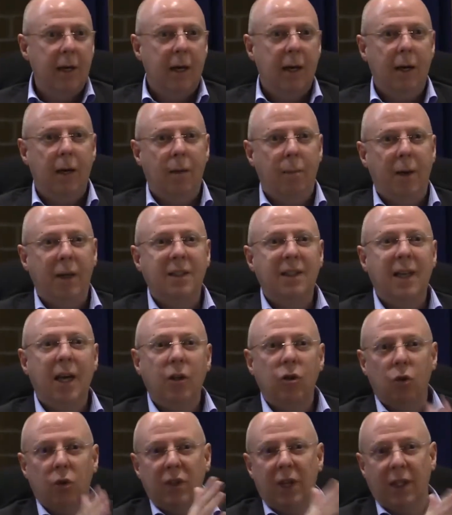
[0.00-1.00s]
My
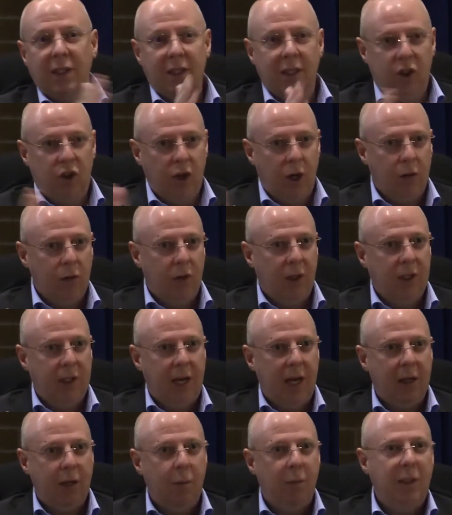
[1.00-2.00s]
schedule doesn't generally
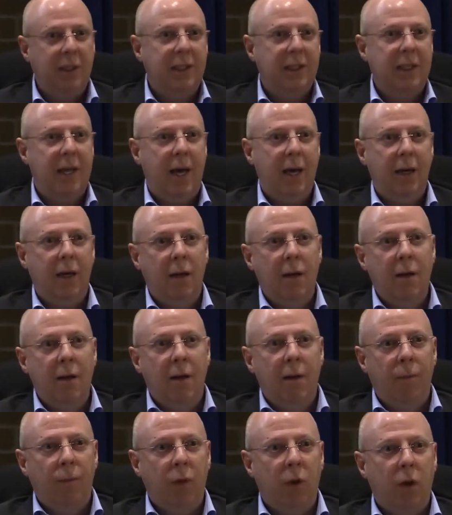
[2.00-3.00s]
tend to be set.
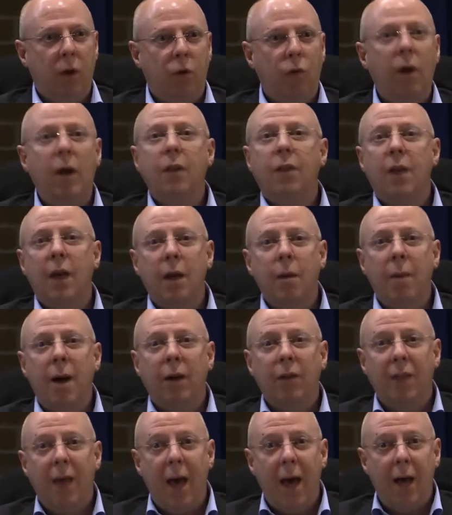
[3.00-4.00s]
The great thing
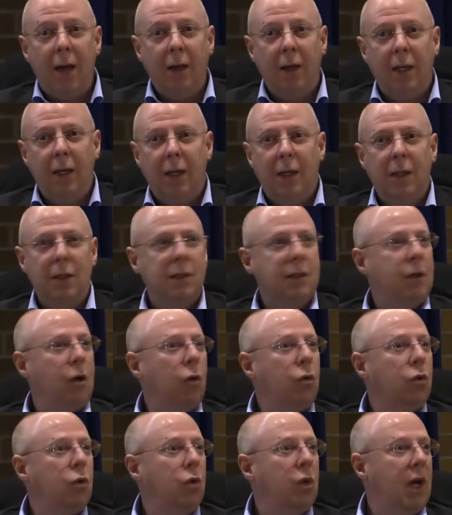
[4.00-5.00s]
about that is
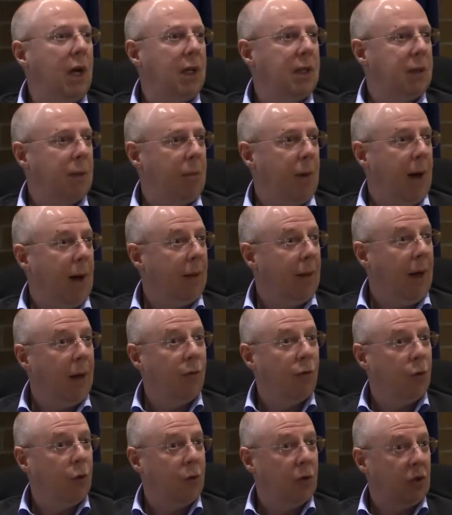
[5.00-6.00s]
no 2 days in my
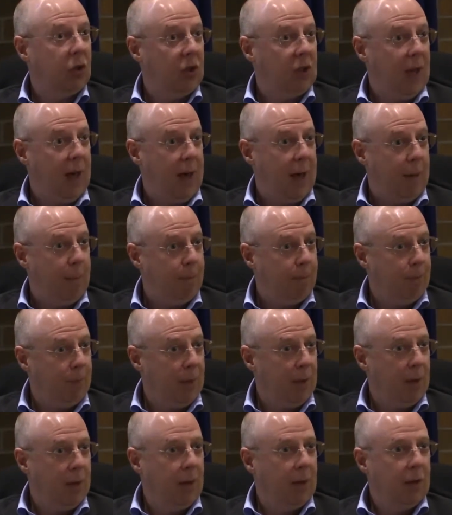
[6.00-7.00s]
life look the same.
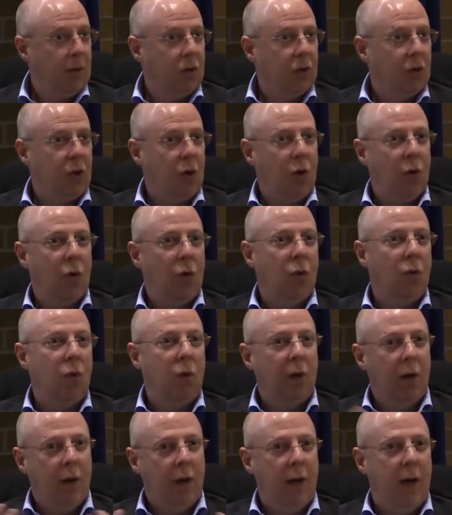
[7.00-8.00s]
So
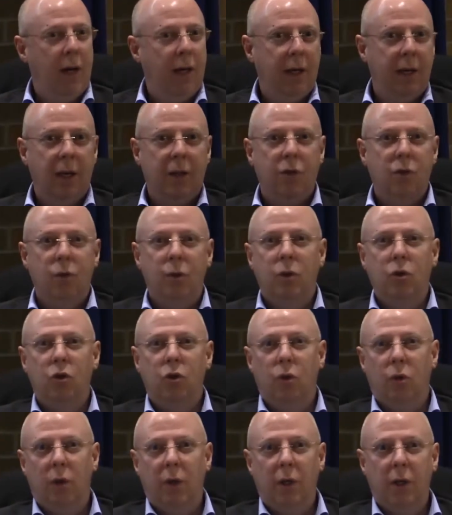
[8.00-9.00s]
I get to
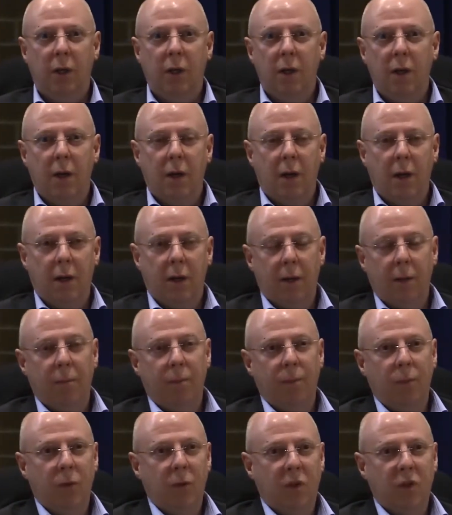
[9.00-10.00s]
enjoy
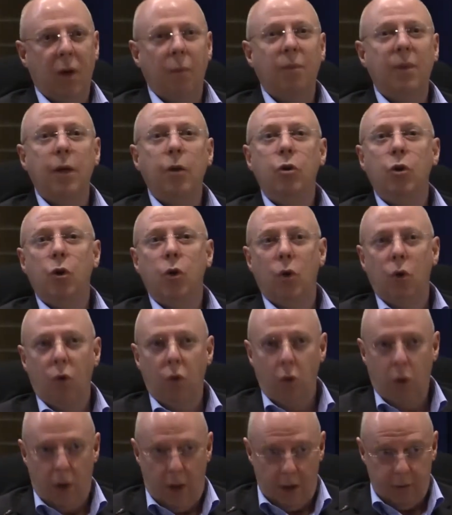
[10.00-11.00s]
something
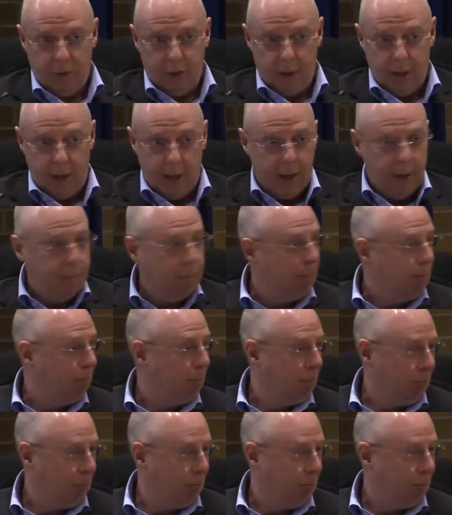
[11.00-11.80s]
new every day.